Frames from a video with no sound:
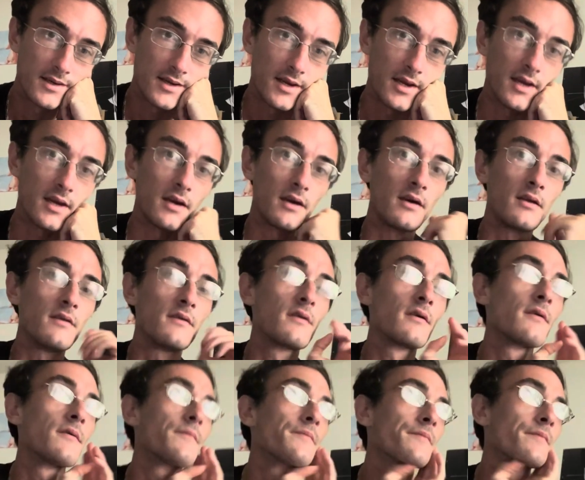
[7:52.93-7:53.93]
And
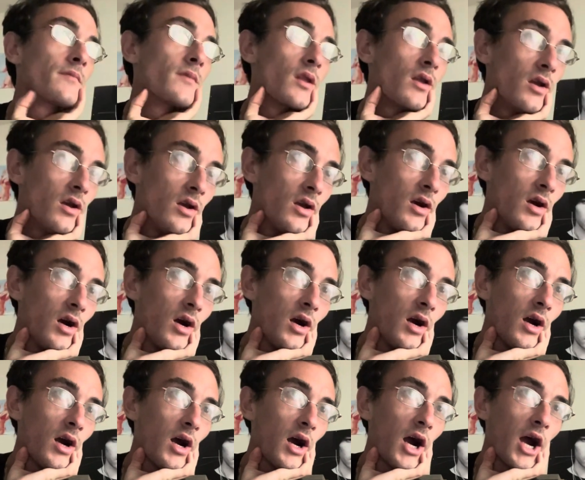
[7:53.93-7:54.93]

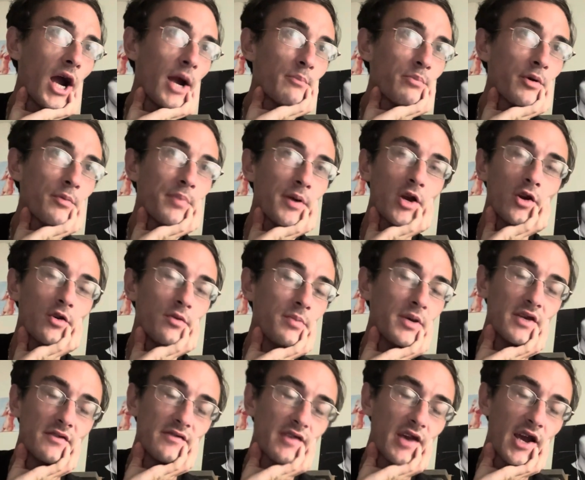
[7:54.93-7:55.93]
I'm prepared to be
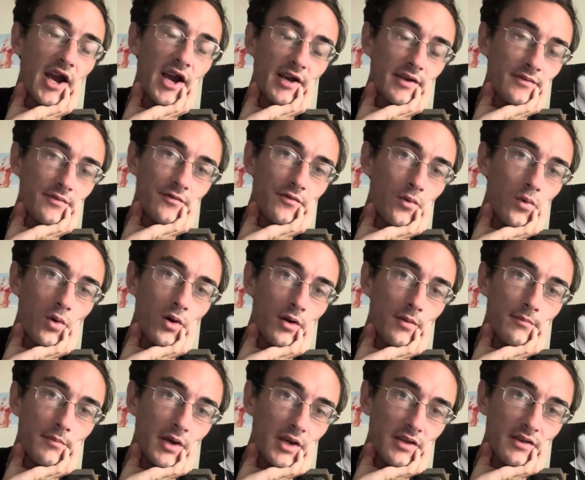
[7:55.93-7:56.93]
attacked for
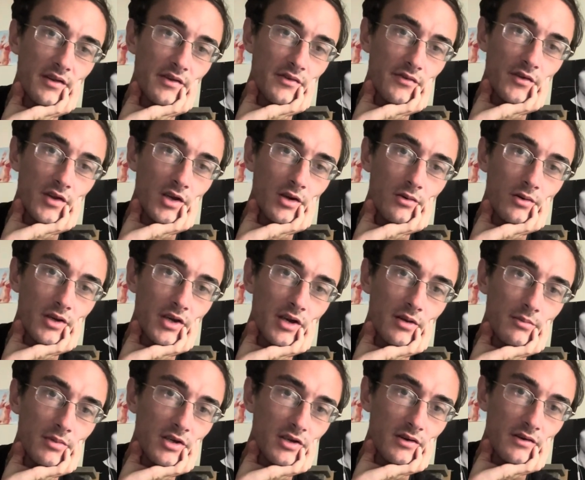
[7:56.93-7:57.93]
making this video again
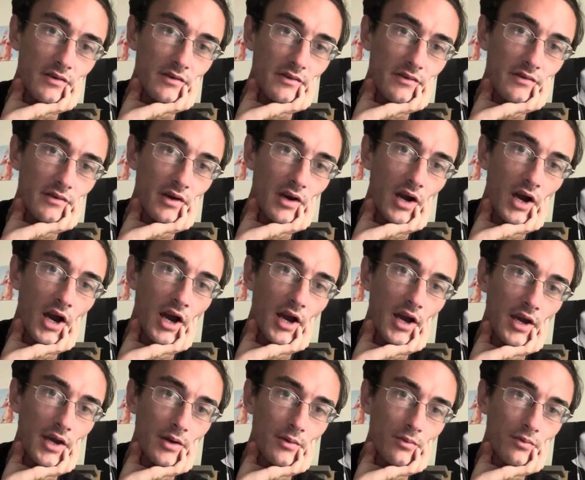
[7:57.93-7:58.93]
because
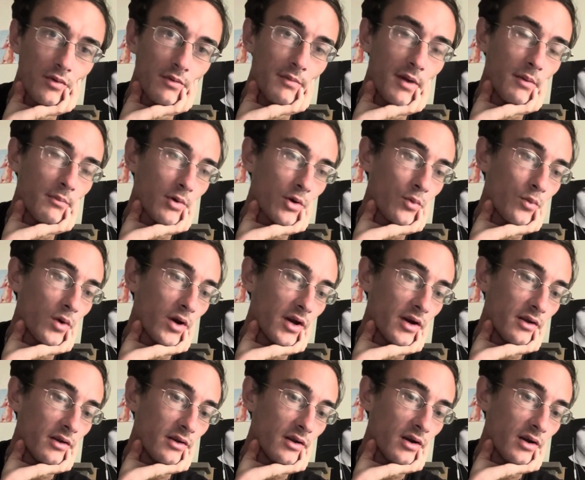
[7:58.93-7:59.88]
I remember when